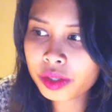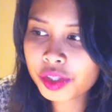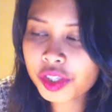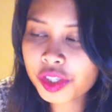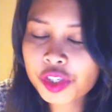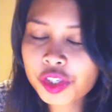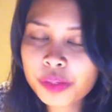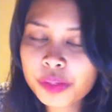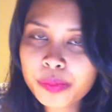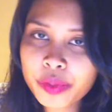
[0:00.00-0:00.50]

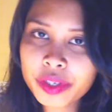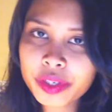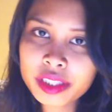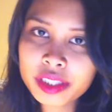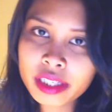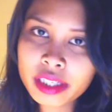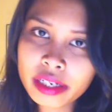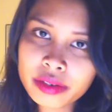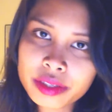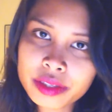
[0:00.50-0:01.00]
She
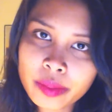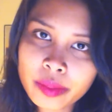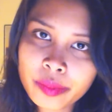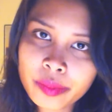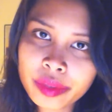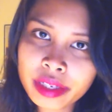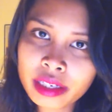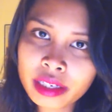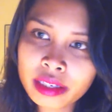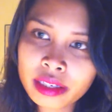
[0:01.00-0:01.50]
pointed out
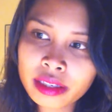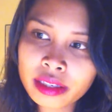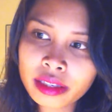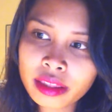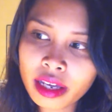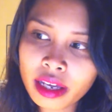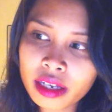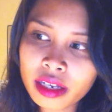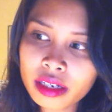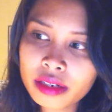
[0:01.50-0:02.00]

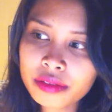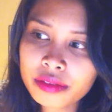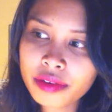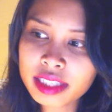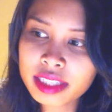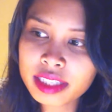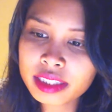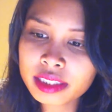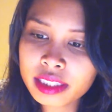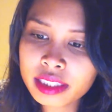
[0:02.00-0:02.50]
something that
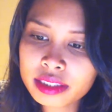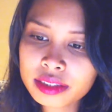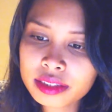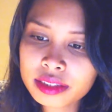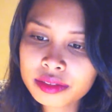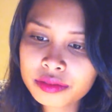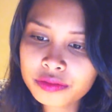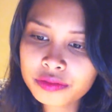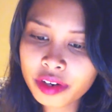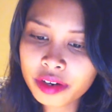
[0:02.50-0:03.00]

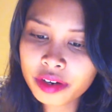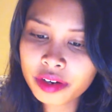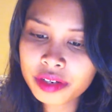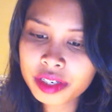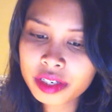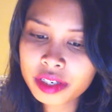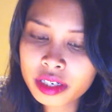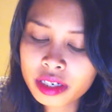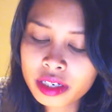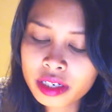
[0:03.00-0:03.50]
resonates
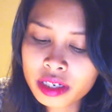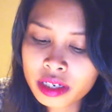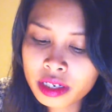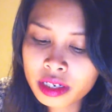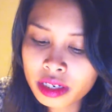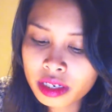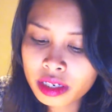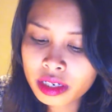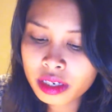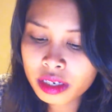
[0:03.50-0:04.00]
very
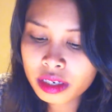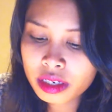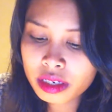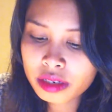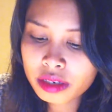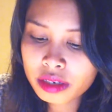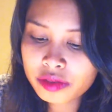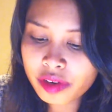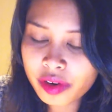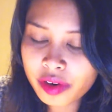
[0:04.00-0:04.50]

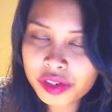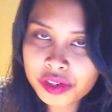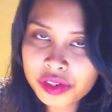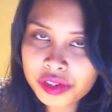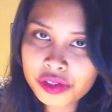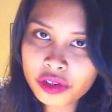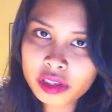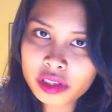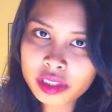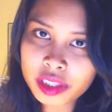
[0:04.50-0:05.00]

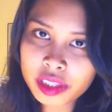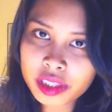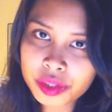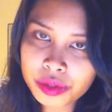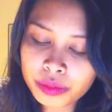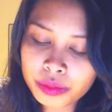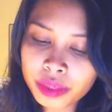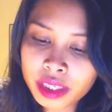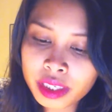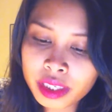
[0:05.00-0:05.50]
strongly
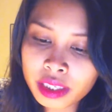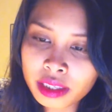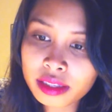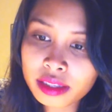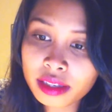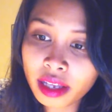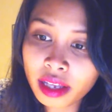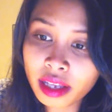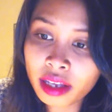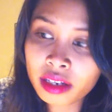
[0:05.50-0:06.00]
to
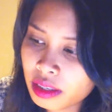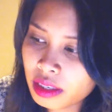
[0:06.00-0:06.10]
me.